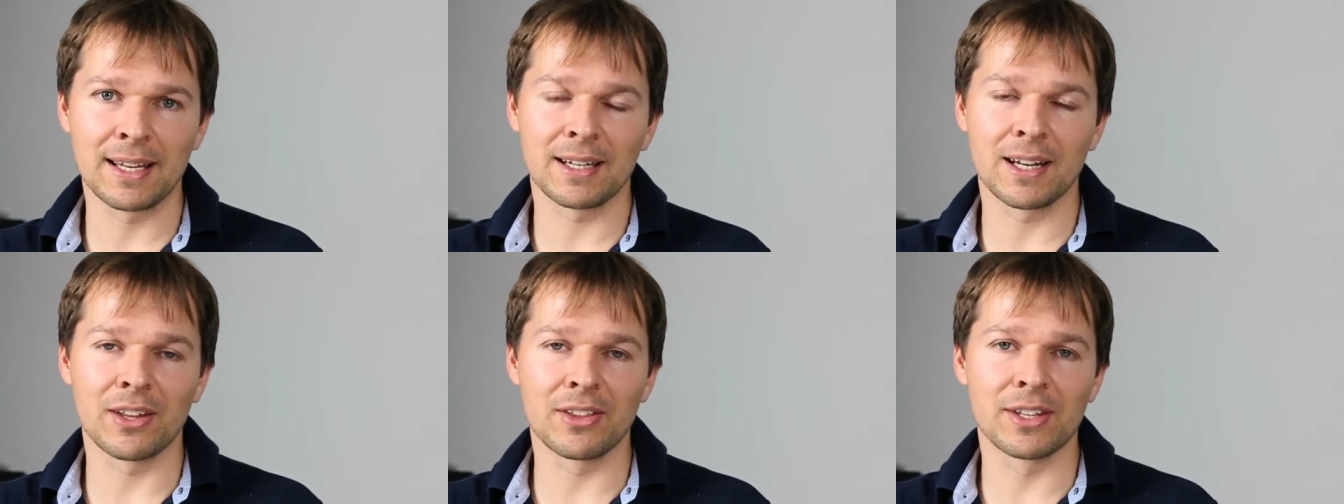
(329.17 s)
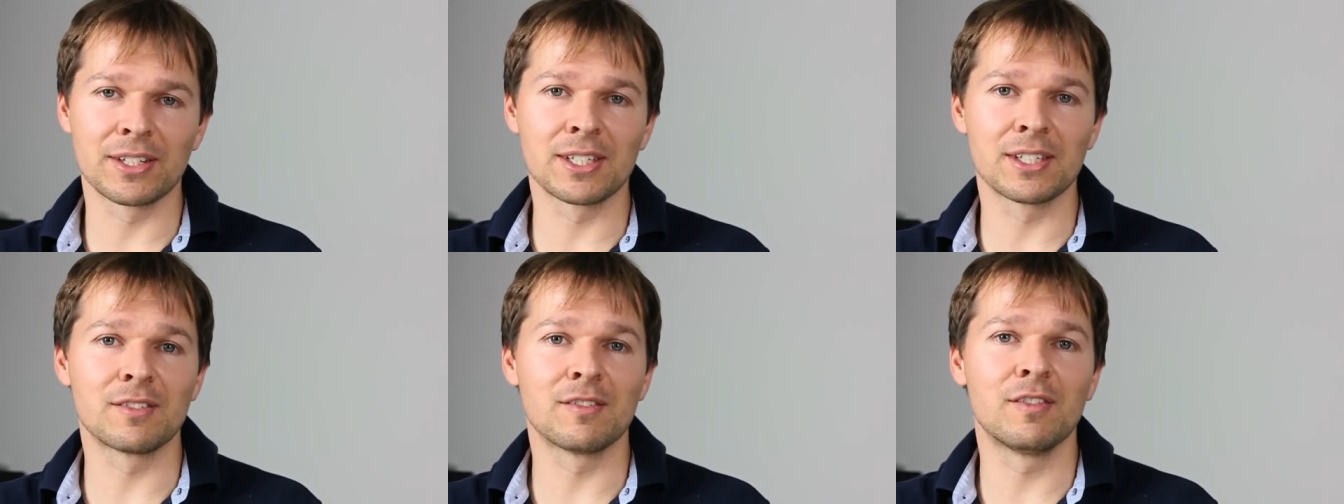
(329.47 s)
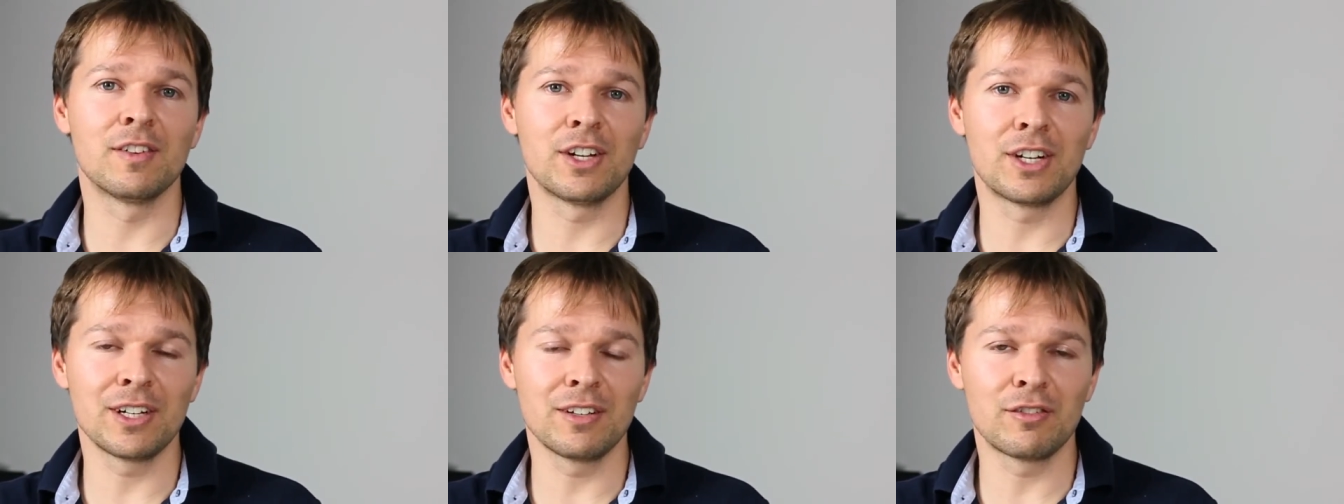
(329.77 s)
Now, this is
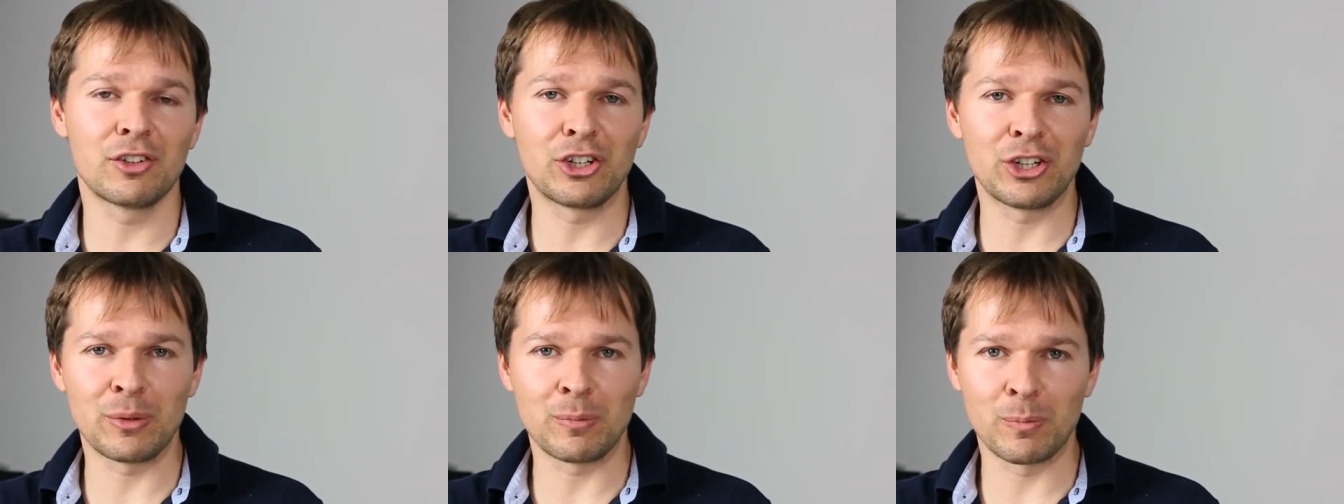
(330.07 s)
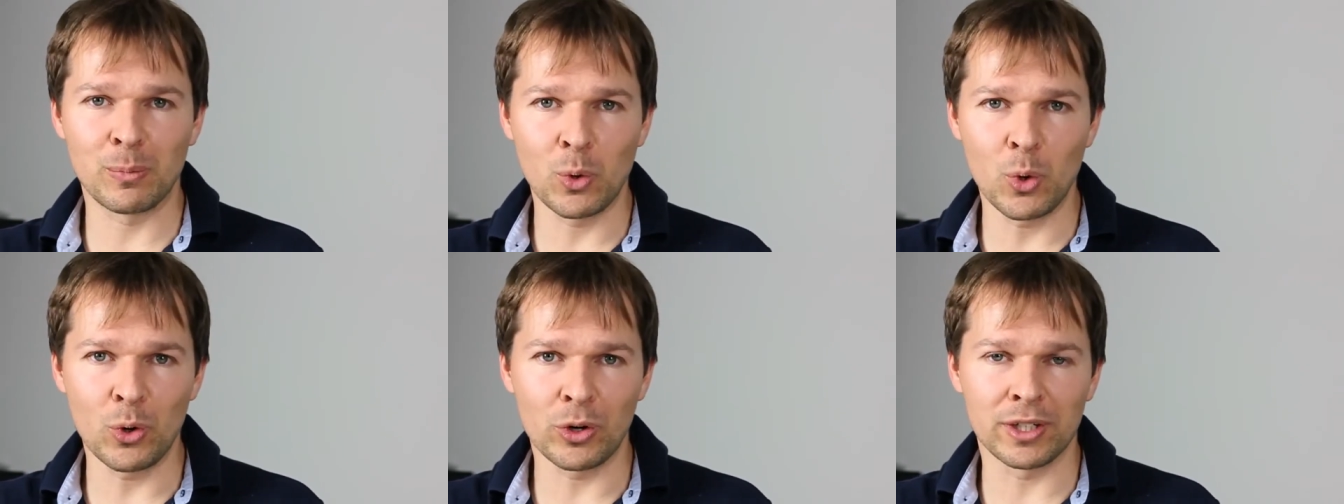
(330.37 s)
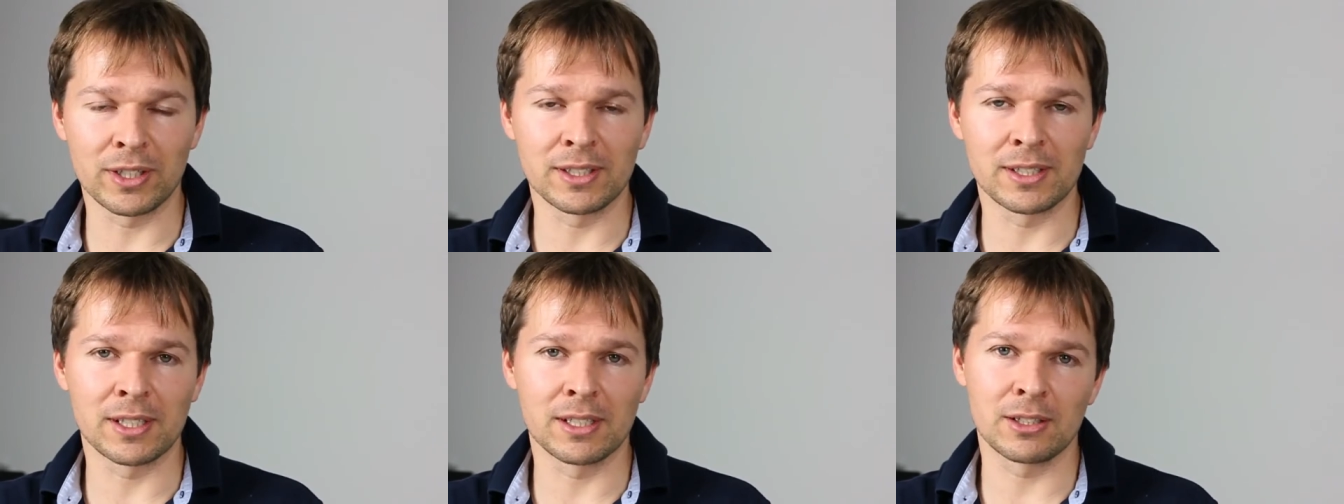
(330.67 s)
very, very
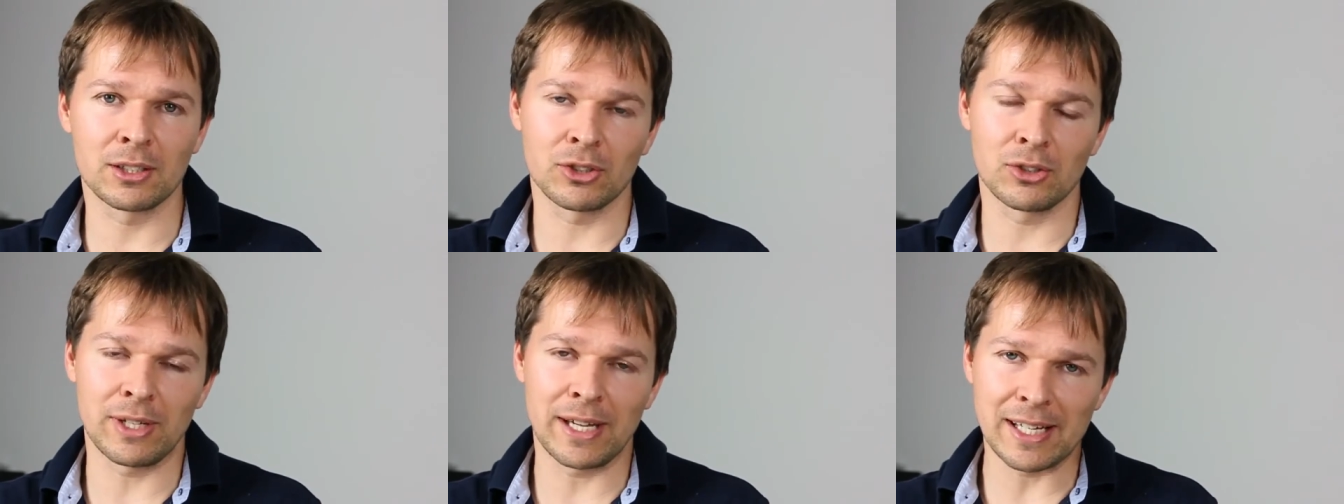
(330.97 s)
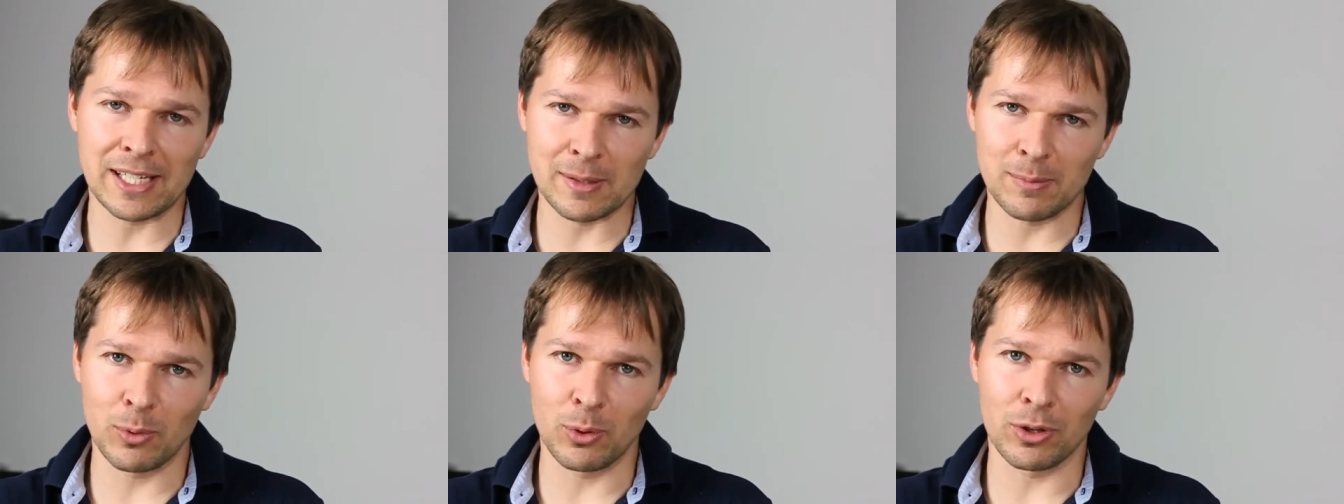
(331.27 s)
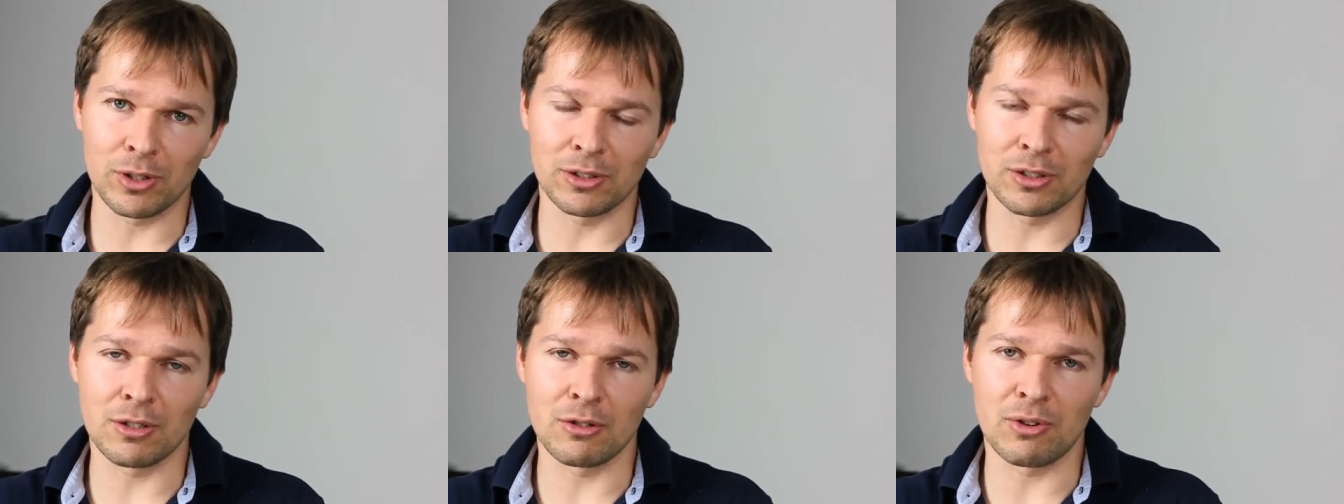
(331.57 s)
important to
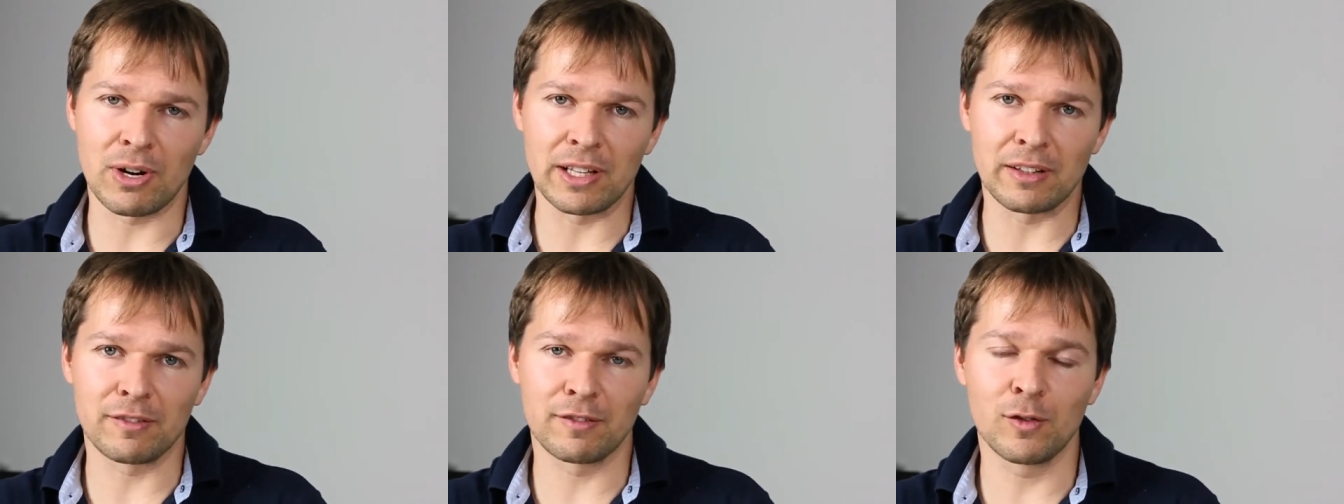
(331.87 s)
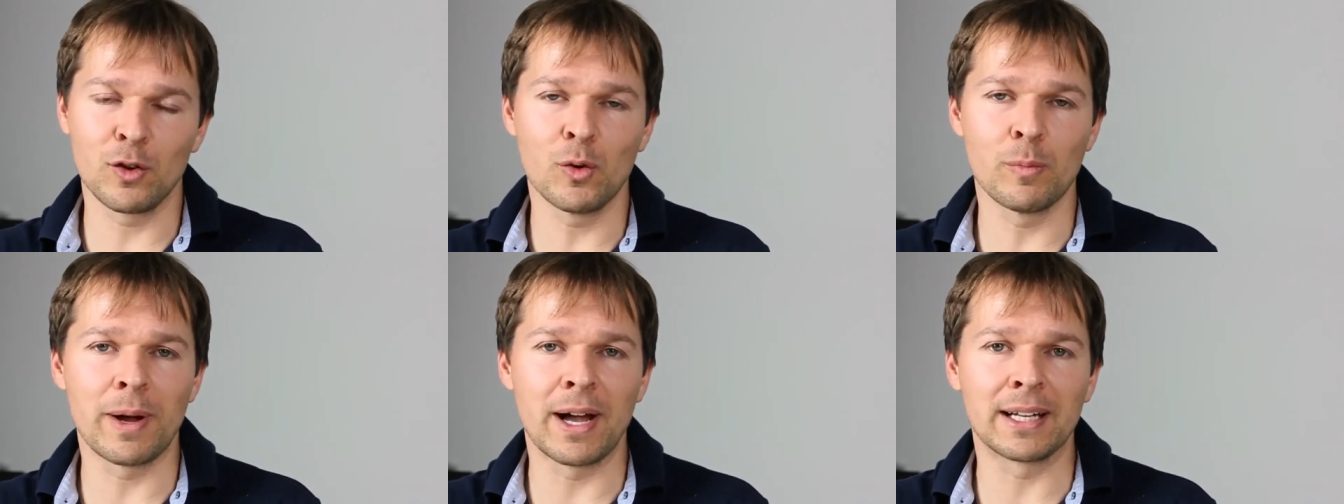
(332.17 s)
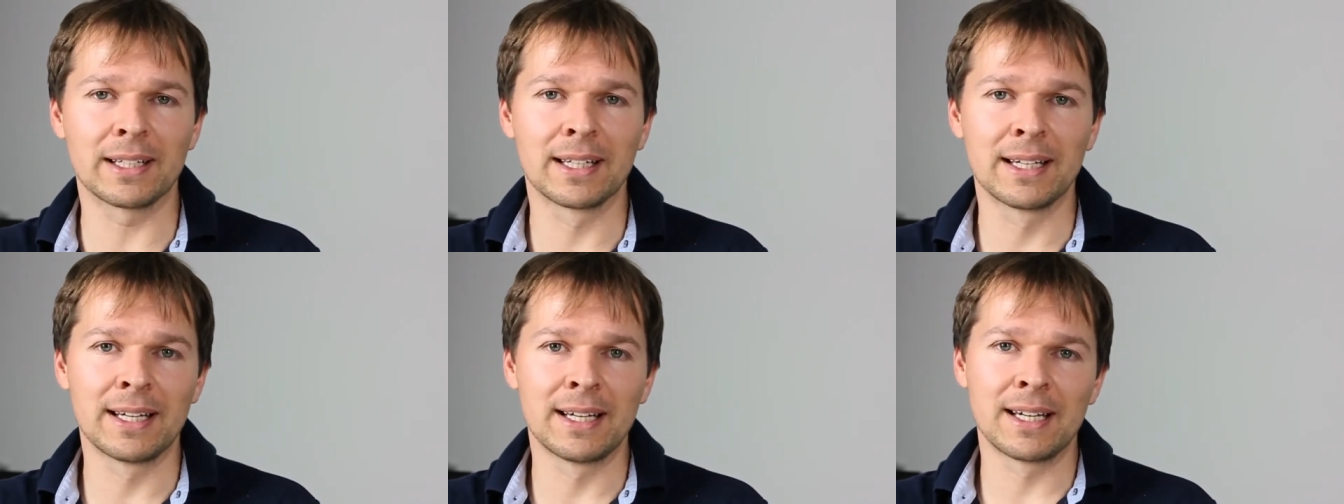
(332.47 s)
export it to the right
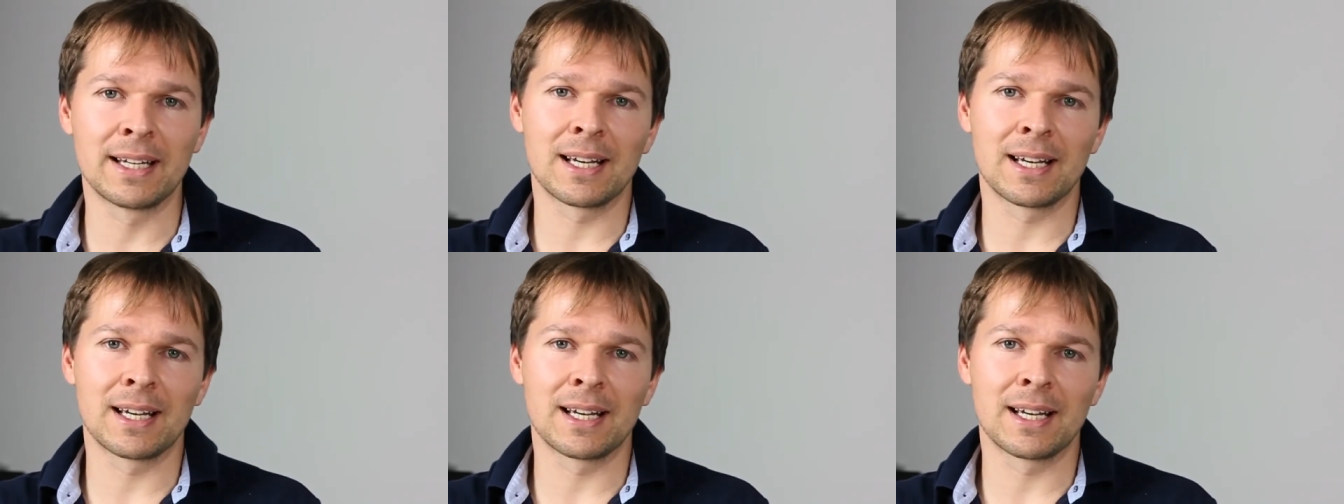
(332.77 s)
format.